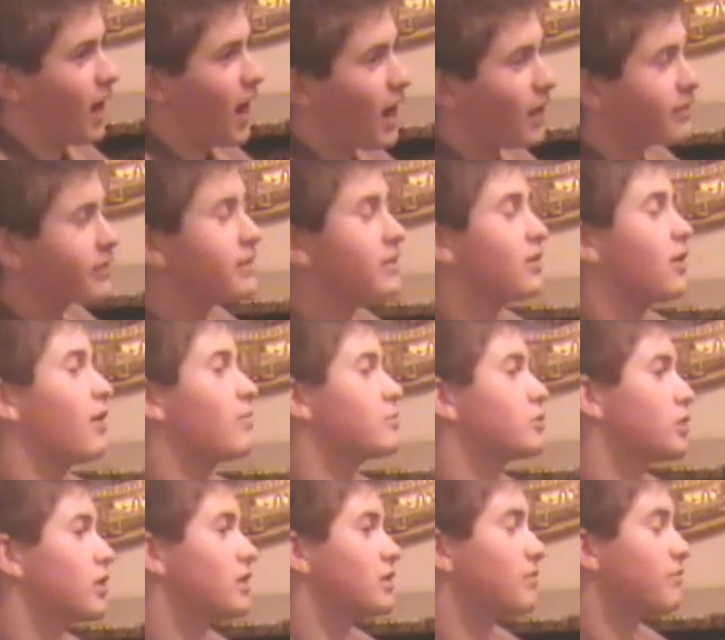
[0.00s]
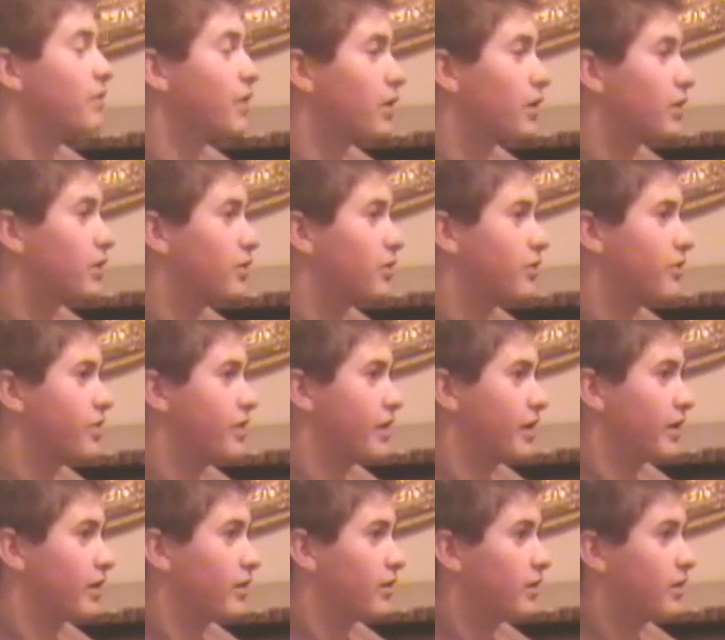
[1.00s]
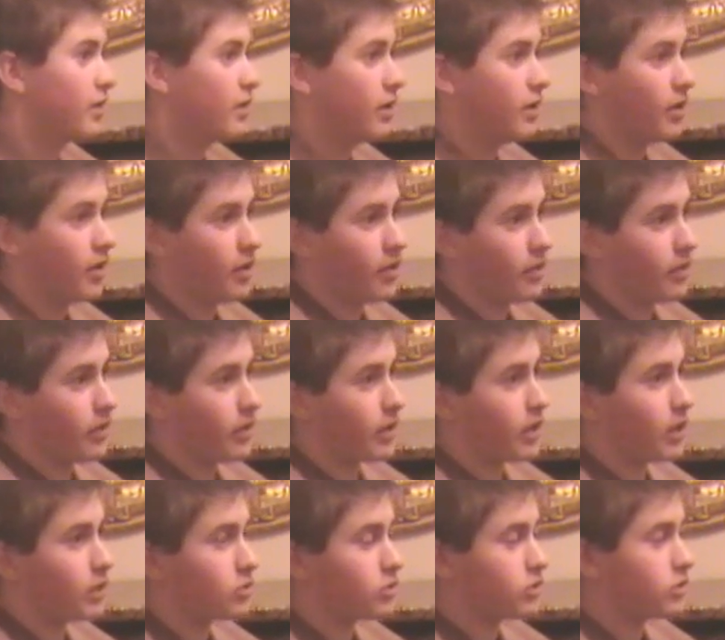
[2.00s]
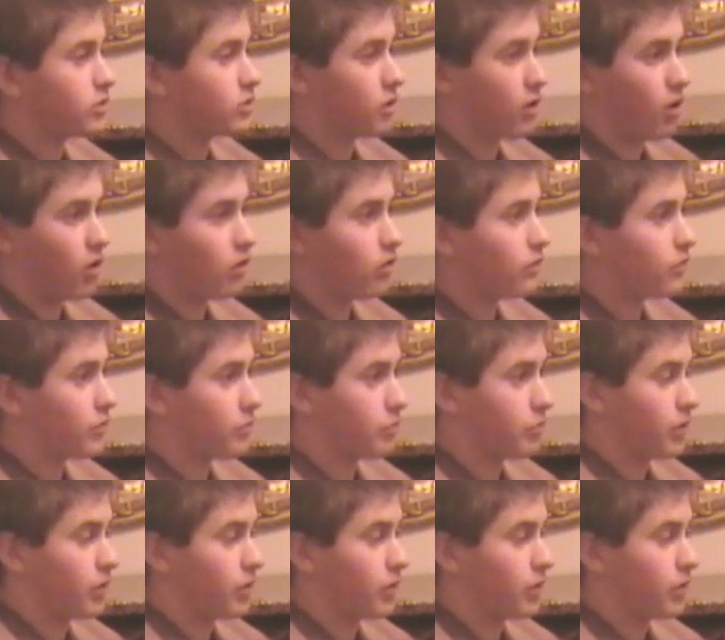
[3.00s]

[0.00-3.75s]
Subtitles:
I think the arms trade is a very good thing. There are countries all over the